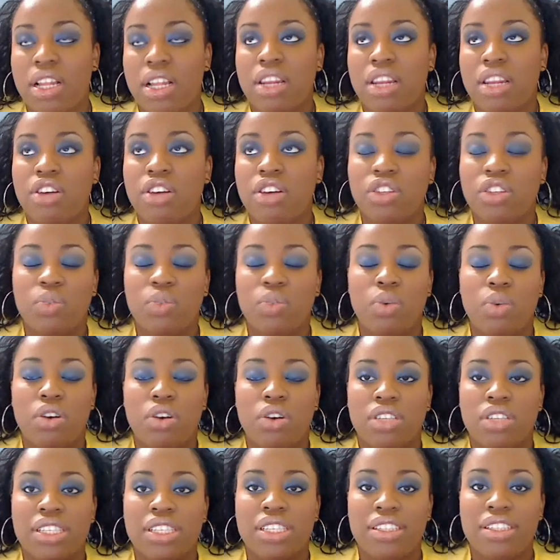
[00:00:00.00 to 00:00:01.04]
The looks
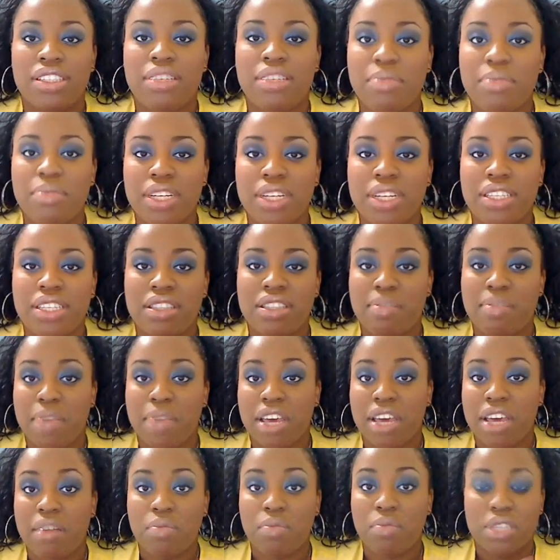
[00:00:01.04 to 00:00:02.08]
were seamless, the
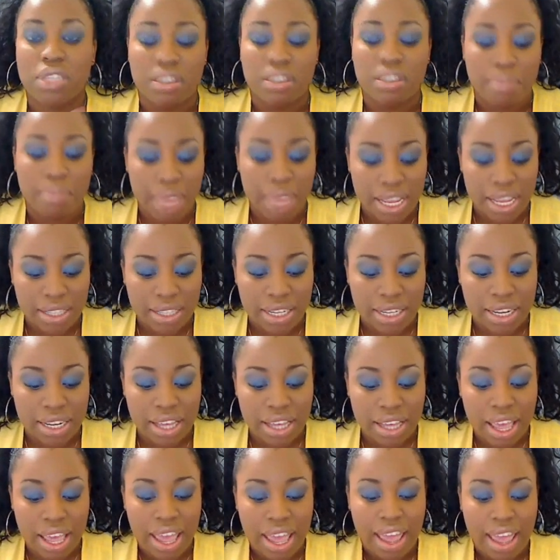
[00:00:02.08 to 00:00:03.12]
makeup was
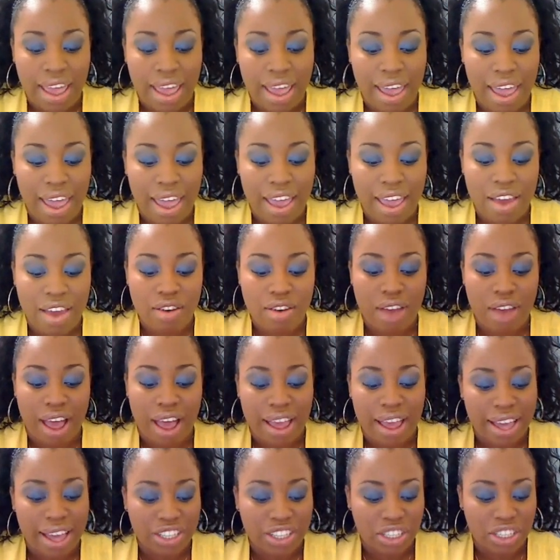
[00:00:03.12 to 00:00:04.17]
amazing, and
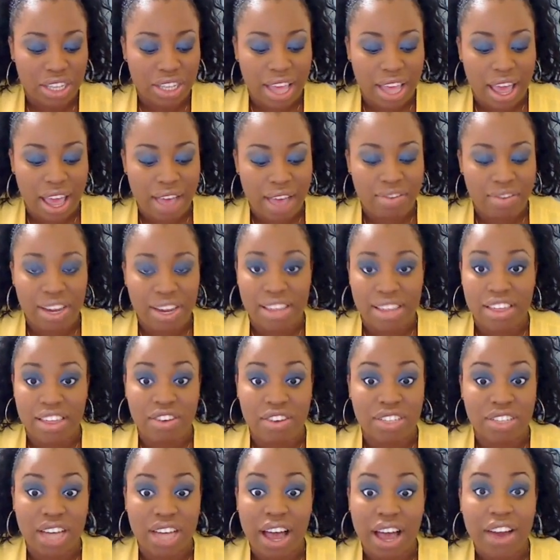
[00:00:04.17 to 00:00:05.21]
I actually have like
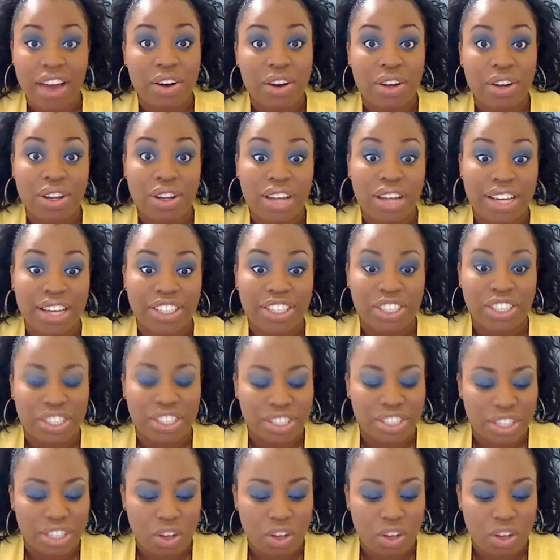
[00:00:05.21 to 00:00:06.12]
their entire collection.